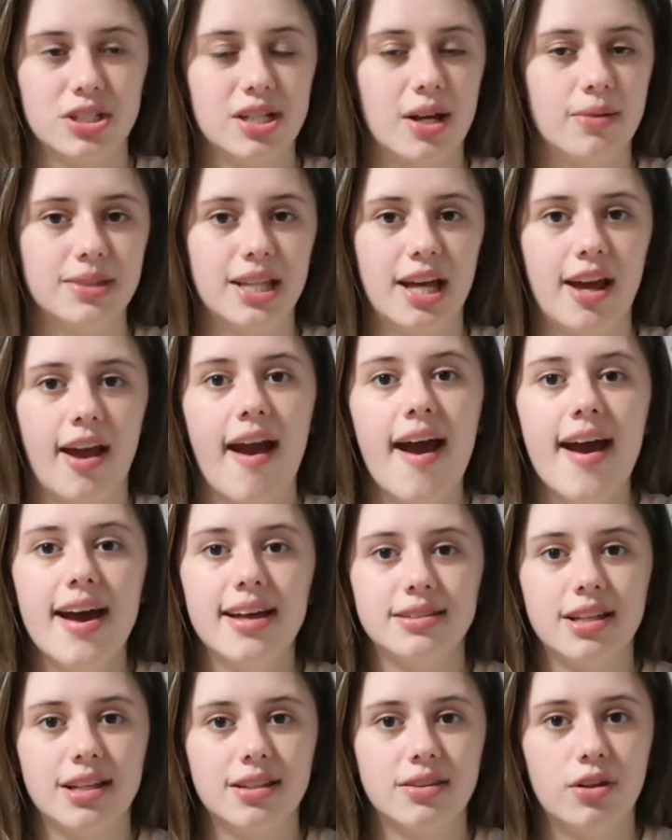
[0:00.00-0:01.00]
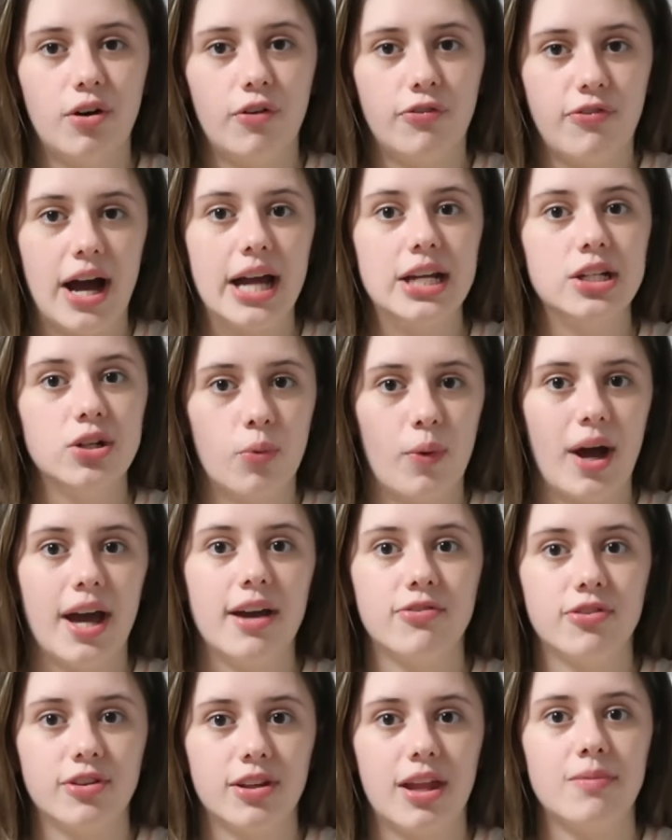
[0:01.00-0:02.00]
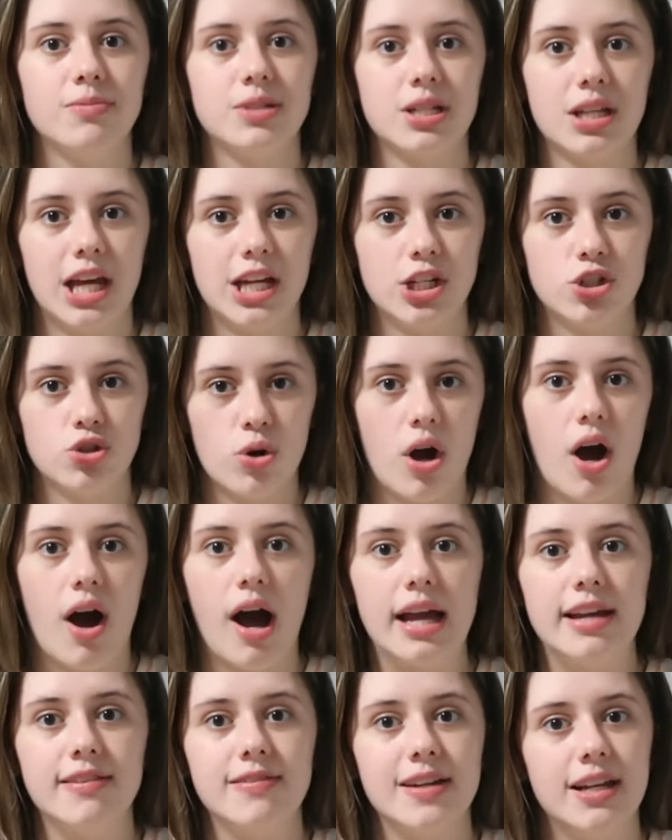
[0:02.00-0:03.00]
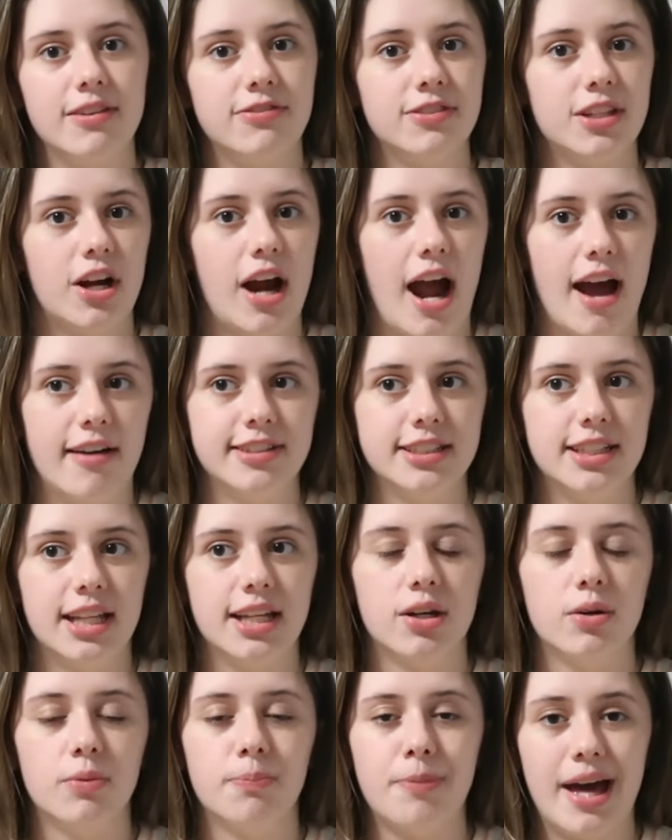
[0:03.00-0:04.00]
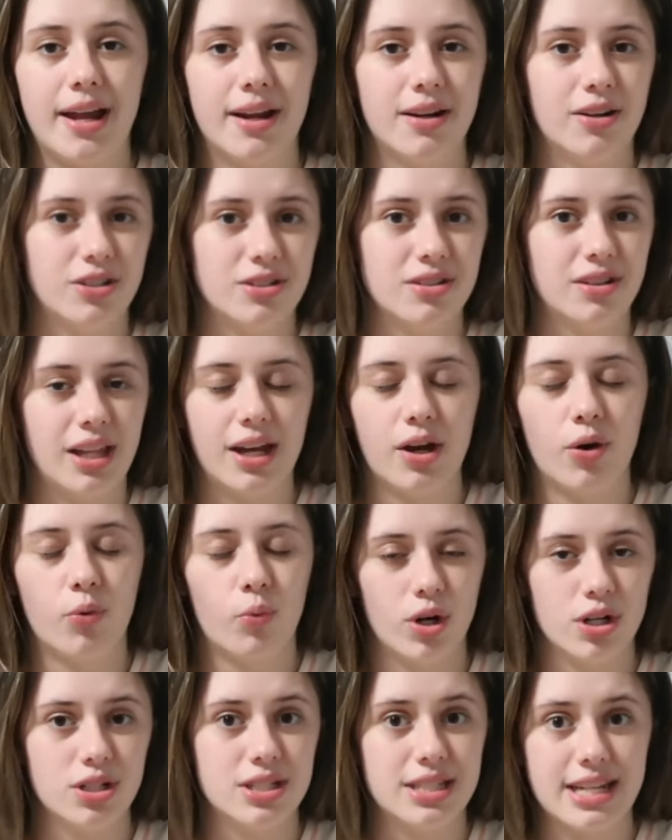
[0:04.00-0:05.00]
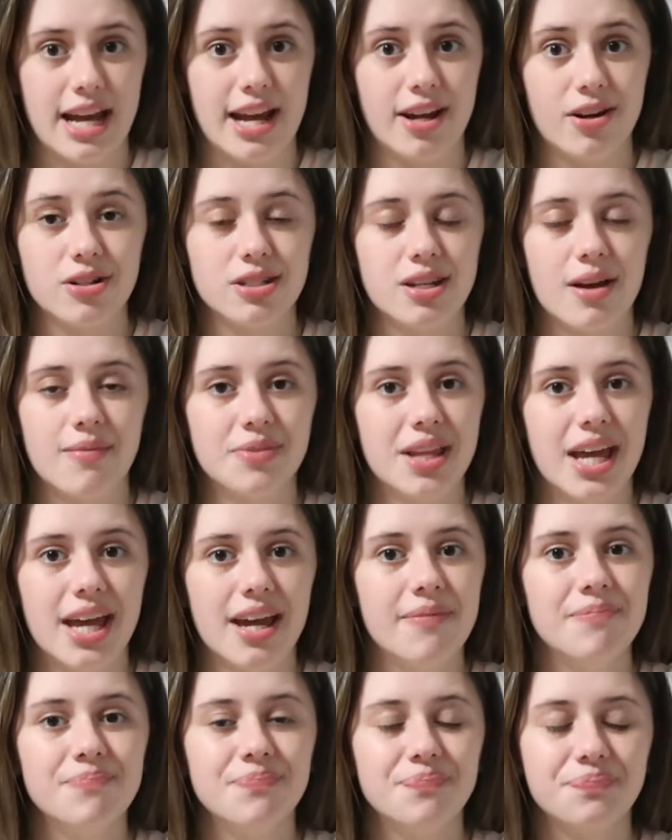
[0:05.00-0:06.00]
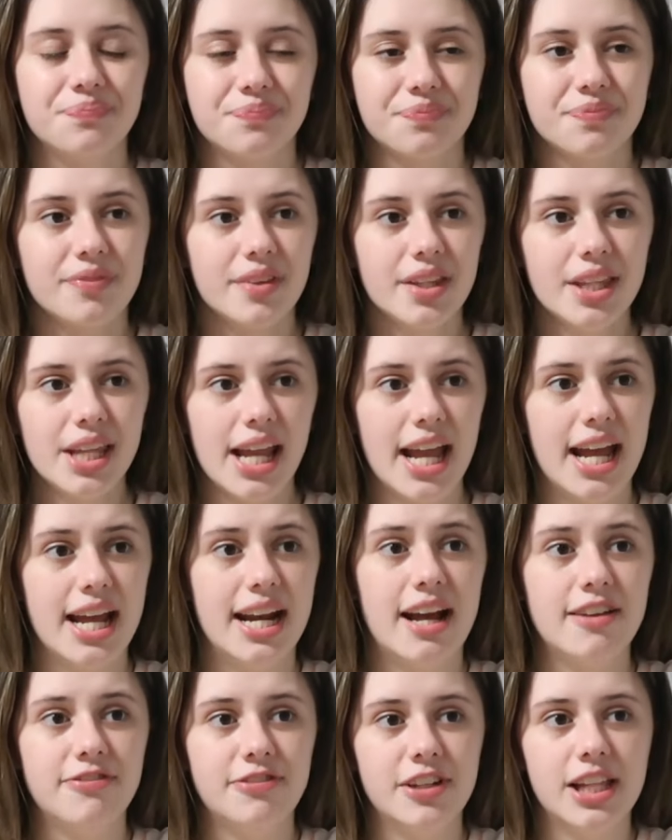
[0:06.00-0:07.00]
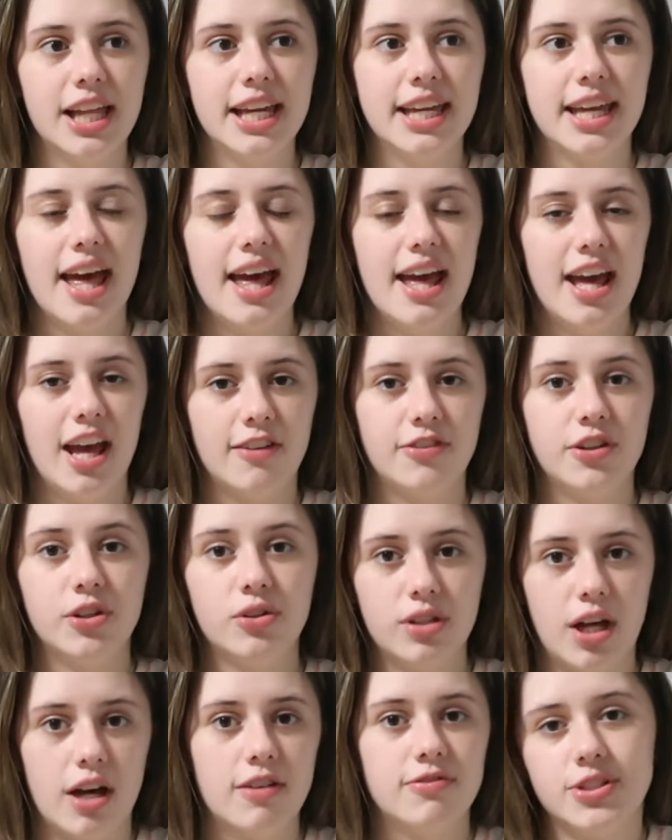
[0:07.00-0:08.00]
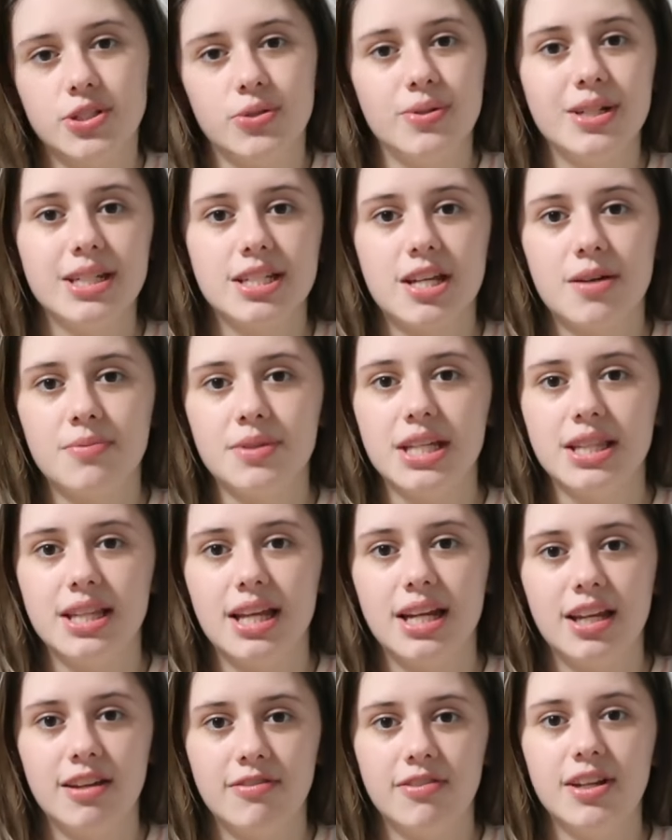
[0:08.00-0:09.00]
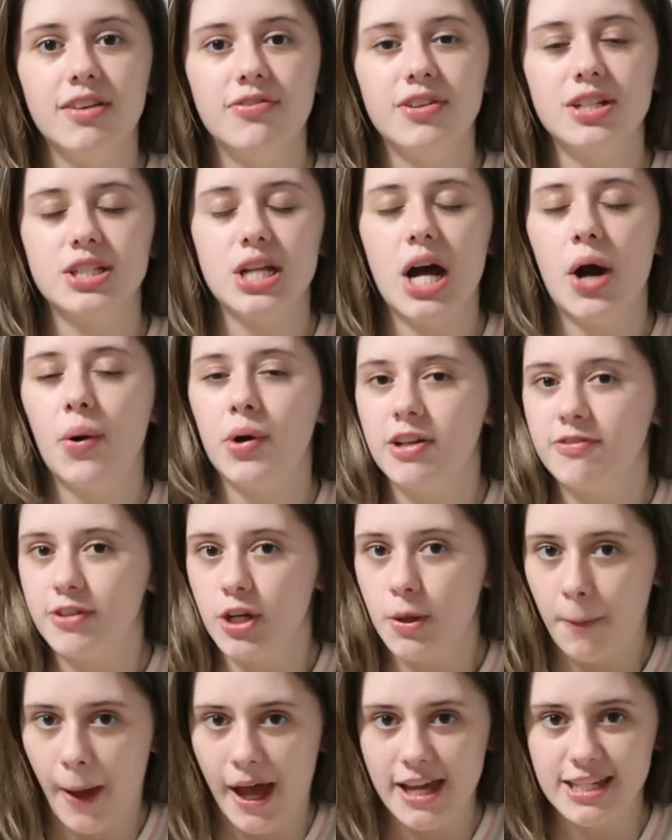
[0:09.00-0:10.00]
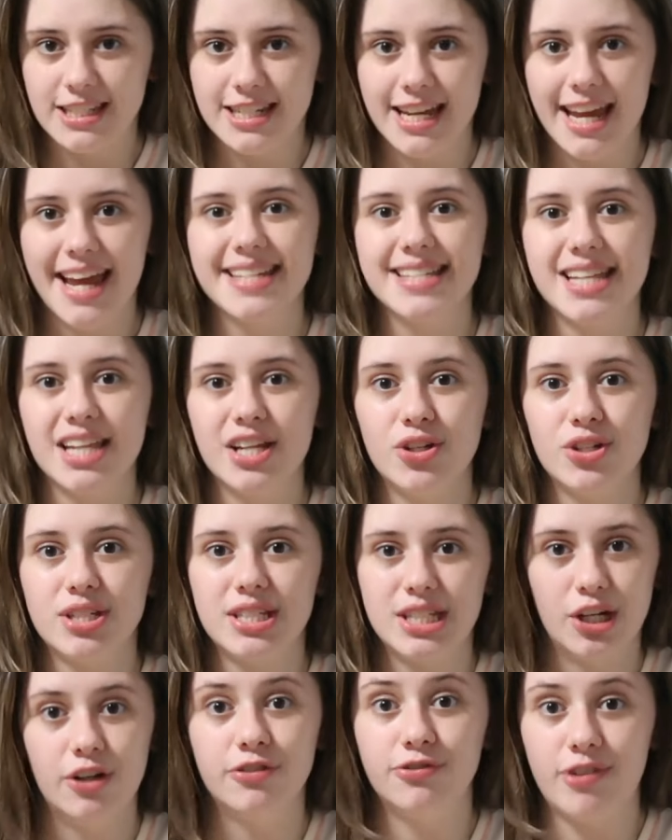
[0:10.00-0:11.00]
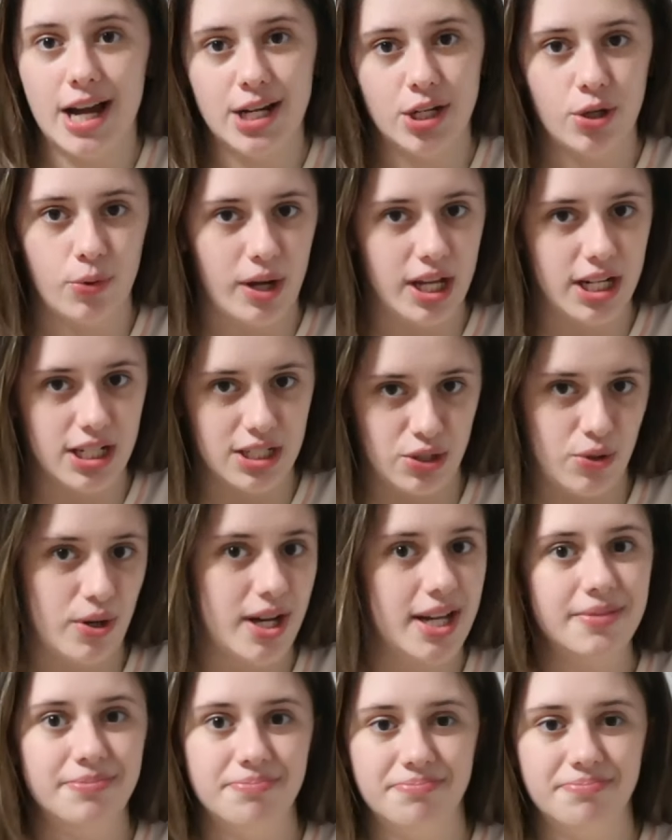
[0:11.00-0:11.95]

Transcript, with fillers: or something, then they'll find a way for them to like draw even if they're having like a better like a worse day or something. And I feel like if you love doing something, then even if it's not one of your best days, then you'll still find a way to do it.